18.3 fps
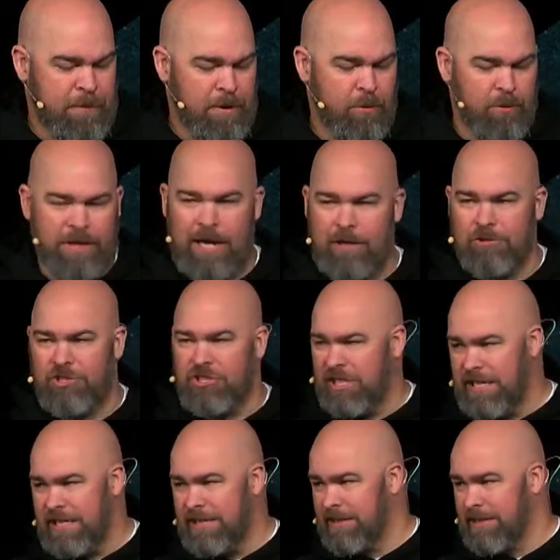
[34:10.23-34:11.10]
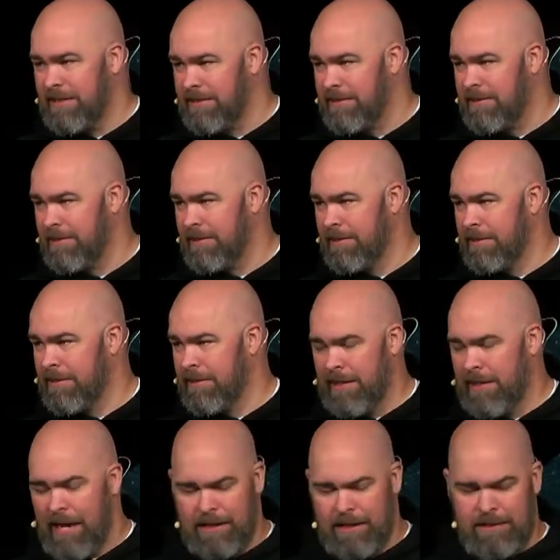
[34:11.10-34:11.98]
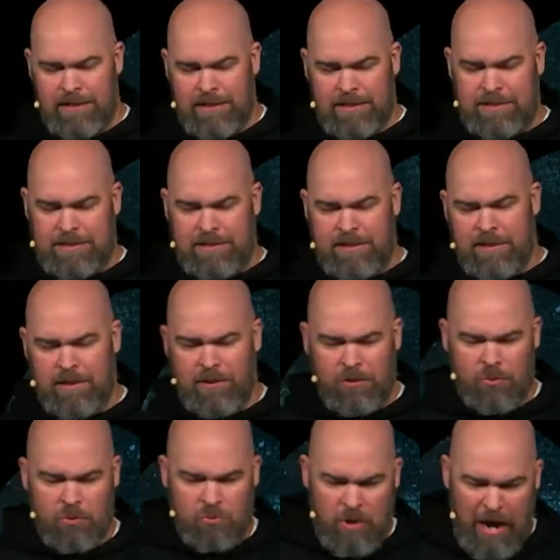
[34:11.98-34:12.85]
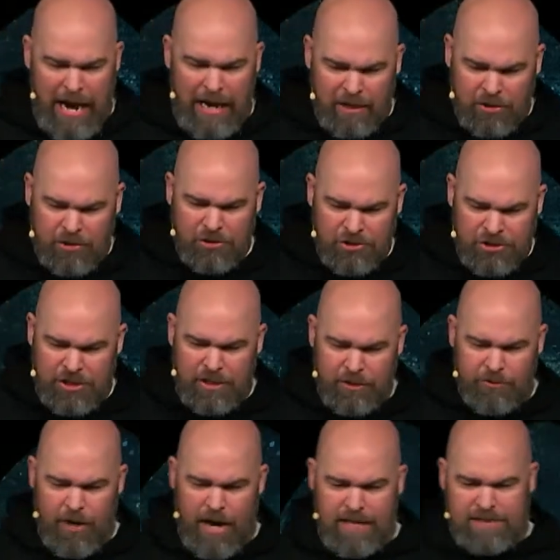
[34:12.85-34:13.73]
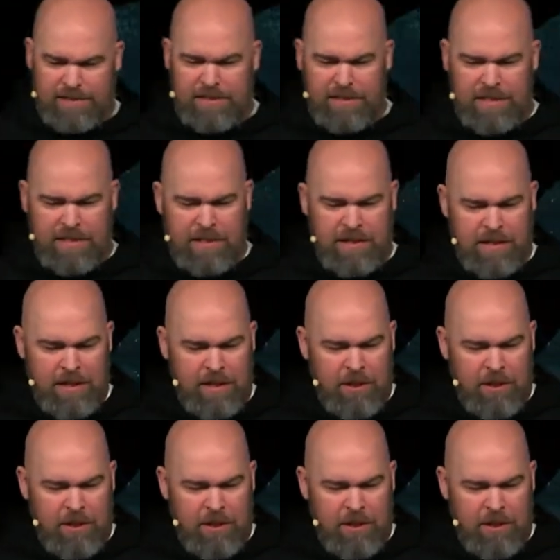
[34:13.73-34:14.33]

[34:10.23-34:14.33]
Without Jesus and this radical generosity,